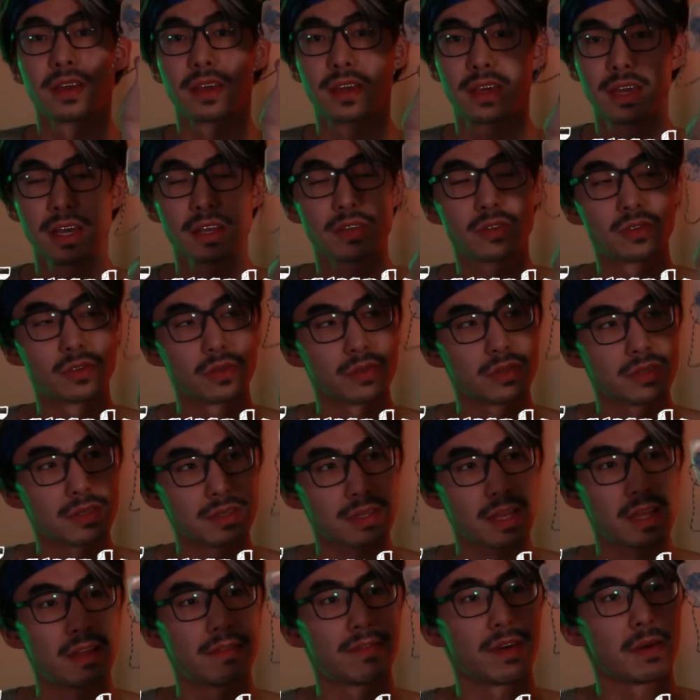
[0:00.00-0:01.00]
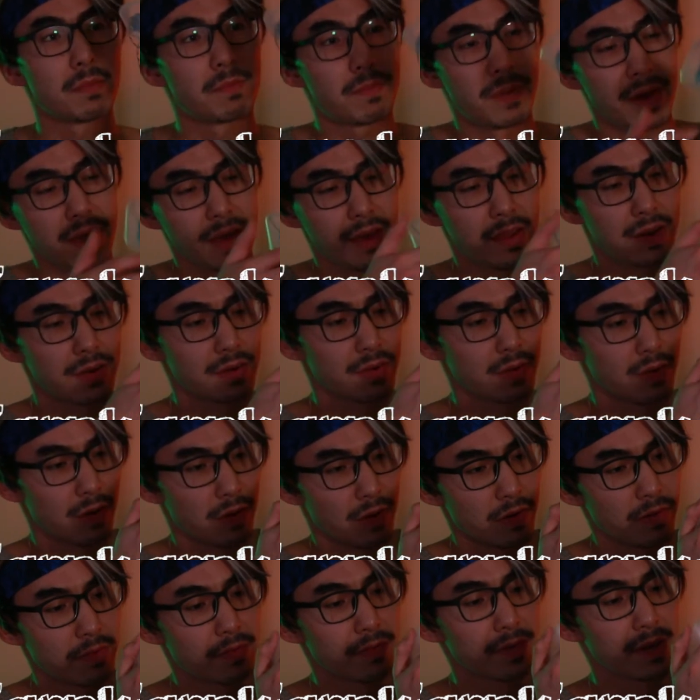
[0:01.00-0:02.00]
Get yourself a pair
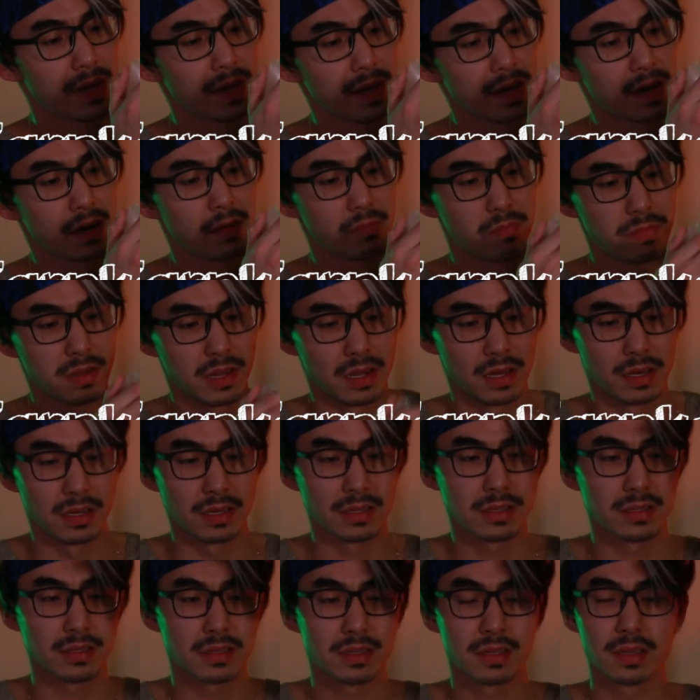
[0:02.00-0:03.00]
of earplugs.